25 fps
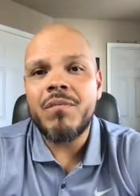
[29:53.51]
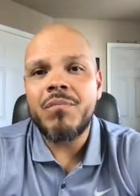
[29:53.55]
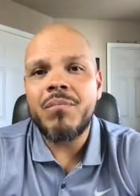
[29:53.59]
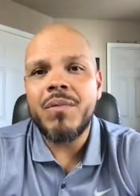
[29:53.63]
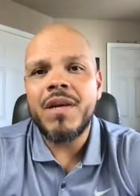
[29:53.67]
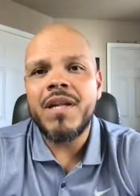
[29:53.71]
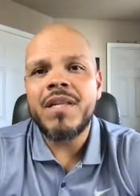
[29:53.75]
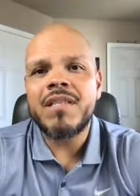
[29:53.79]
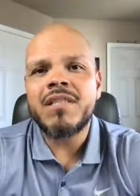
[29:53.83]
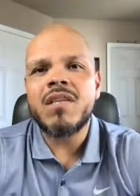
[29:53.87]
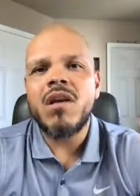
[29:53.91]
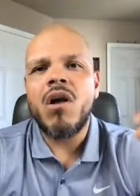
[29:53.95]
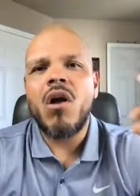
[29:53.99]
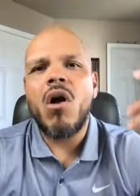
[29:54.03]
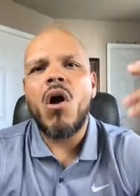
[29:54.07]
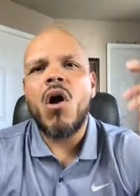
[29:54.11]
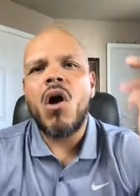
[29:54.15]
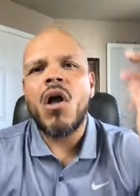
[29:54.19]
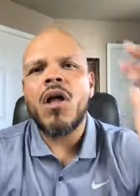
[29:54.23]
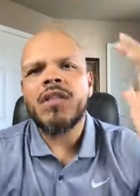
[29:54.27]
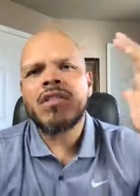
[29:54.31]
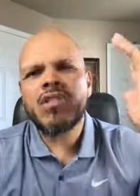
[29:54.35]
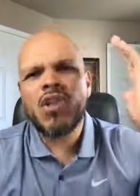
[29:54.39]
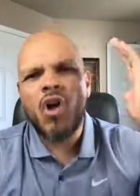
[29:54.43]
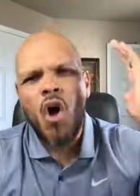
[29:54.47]
but it's
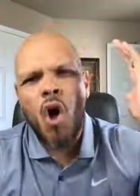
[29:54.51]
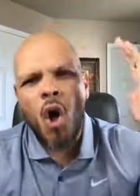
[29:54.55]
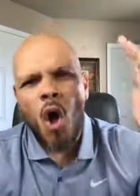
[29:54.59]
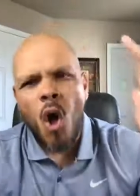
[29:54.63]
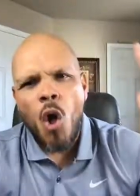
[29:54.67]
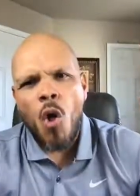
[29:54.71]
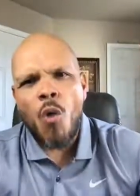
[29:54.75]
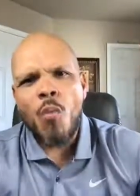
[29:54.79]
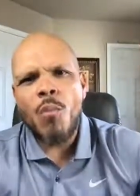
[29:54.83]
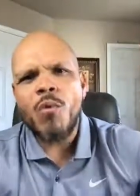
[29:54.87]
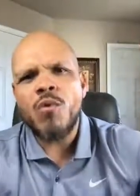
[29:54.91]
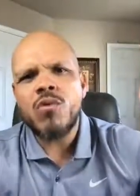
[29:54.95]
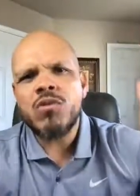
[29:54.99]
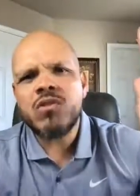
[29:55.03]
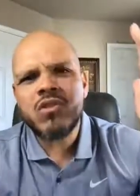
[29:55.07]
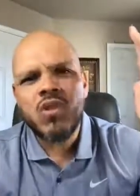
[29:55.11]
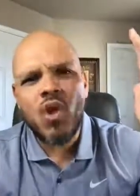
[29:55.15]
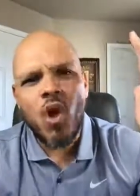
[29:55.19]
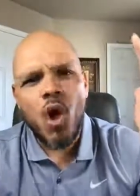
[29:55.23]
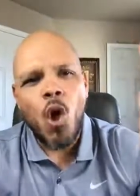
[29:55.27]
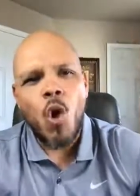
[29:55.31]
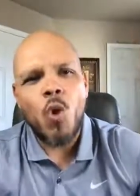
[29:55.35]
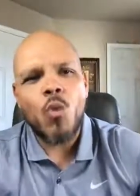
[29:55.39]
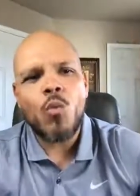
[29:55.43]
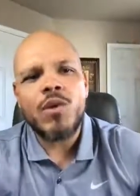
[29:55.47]
it's almost
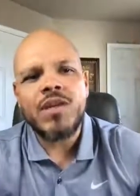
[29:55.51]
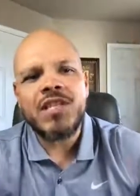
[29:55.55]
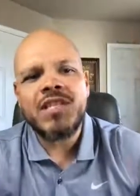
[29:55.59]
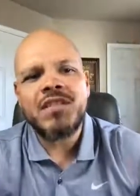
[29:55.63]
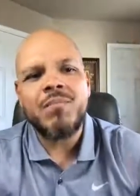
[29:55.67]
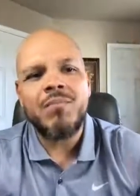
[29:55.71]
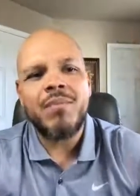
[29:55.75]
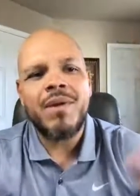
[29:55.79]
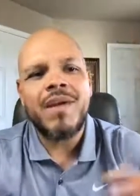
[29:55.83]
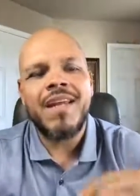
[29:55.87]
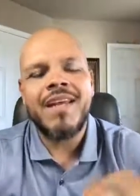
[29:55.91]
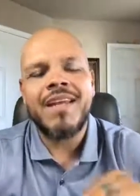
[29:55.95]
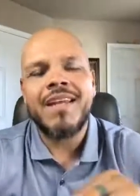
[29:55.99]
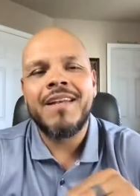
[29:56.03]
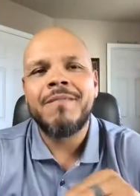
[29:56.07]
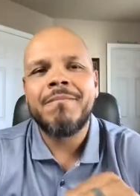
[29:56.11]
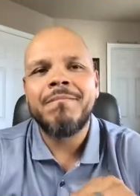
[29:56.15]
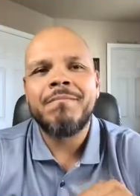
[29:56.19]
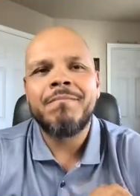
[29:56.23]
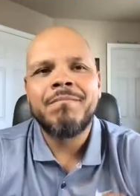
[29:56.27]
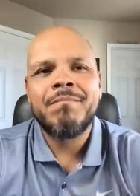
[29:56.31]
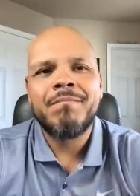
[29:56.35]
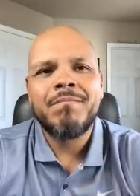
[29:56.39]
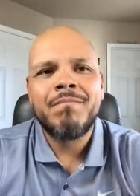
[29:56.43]
always been